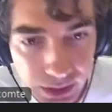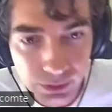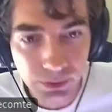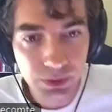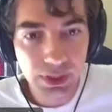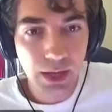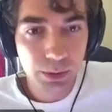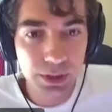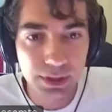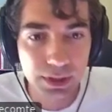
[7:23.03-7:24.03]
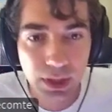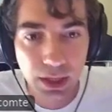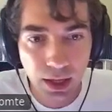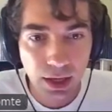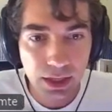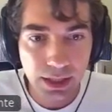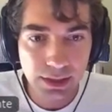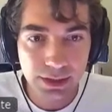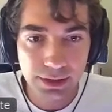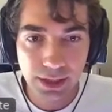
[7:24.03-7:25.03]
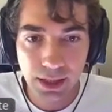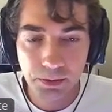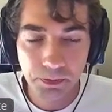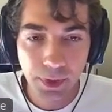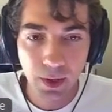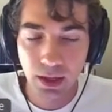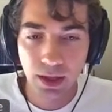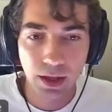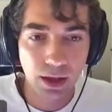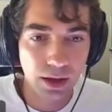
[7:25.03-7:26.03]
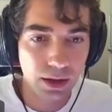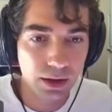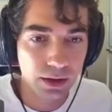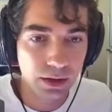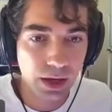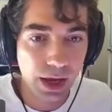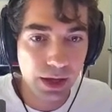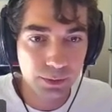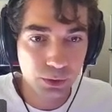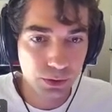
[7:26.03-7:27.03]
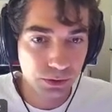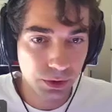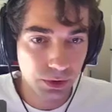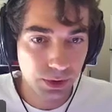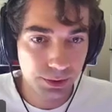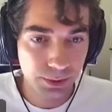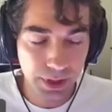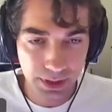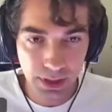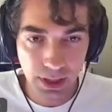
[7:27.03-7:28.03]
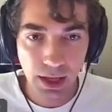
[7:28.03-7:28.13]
first step. It's exactly the same as the proof for q equals 1.